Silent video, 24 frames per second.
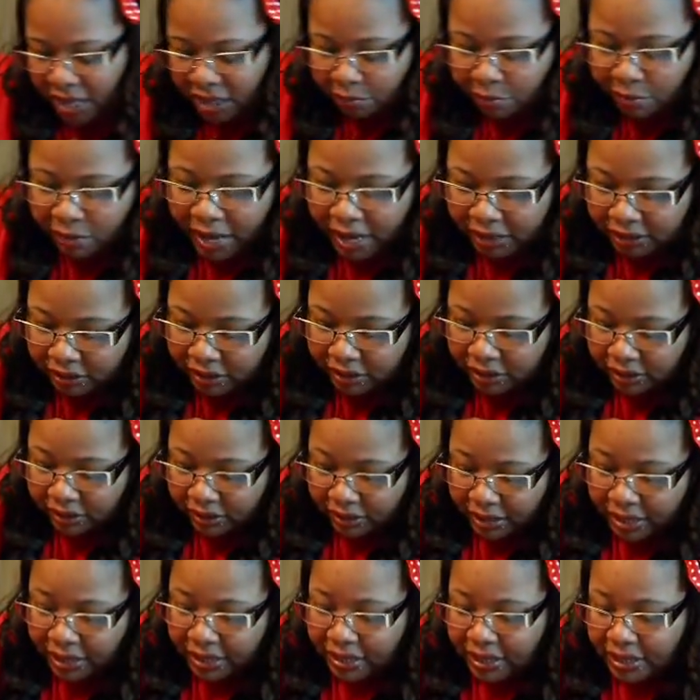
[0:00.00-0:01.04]
explanation,
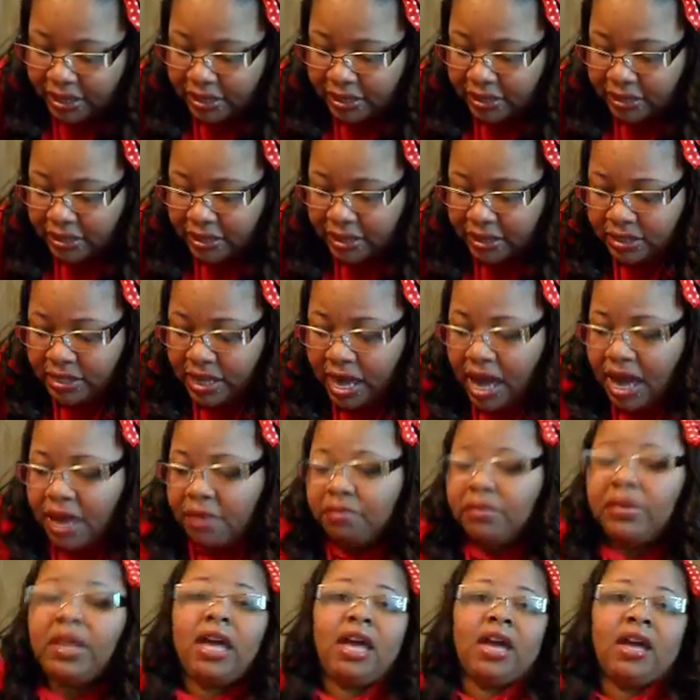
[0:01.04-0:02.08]
it is the
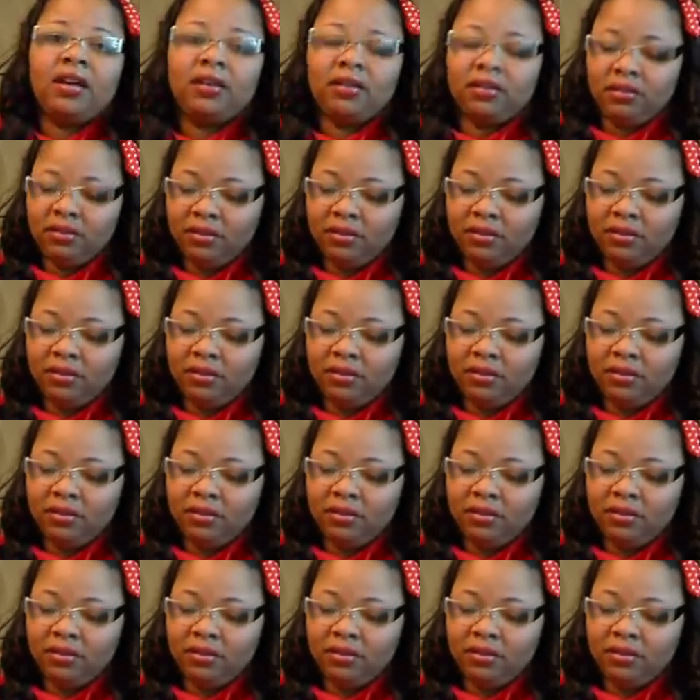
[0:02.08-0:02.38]
same thing.